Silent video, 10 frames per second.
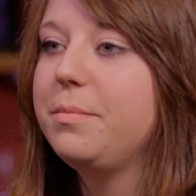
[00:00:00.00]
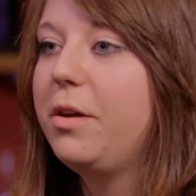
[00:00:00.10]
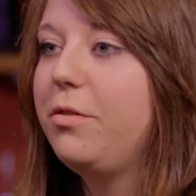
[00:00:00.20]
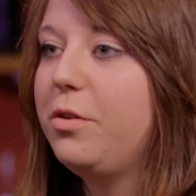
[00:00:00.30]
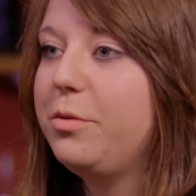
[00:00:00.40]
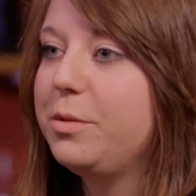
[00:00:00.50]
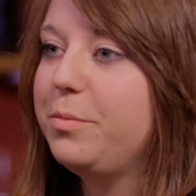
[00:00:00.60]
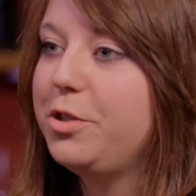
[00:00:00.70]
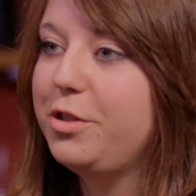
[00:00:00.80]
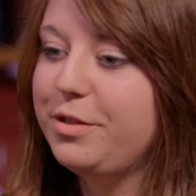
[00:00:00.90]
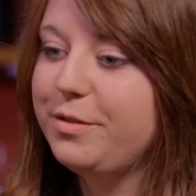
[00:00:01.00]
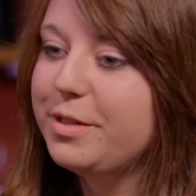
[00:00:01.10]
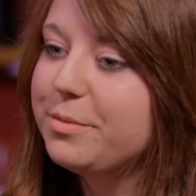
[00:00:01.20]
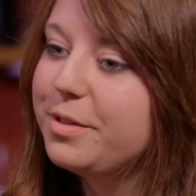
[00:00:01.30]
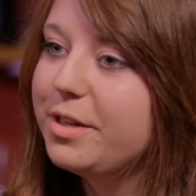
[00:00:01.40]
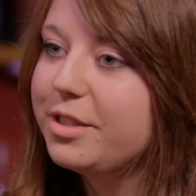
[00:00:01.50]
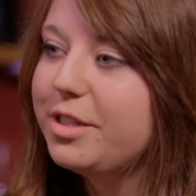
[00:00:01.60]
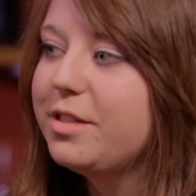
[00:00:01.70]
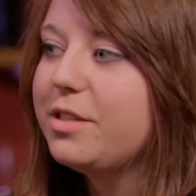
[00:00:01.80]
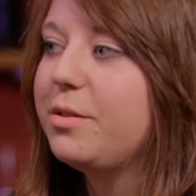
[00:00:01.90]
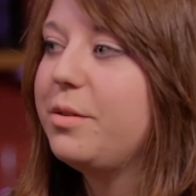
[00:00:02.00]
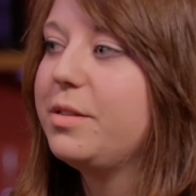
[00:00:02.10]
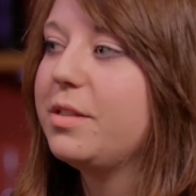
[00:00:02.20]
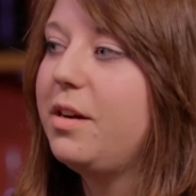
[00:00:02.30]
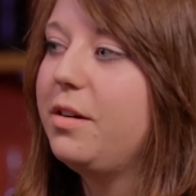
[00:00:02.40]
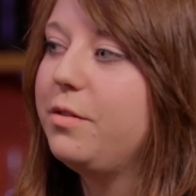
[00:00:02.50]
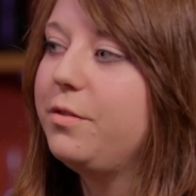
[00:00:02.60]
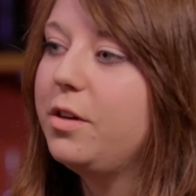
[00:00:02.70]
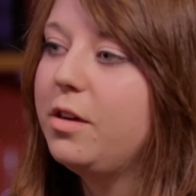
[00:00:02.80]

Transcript: My role was producer for this production, so I was kind of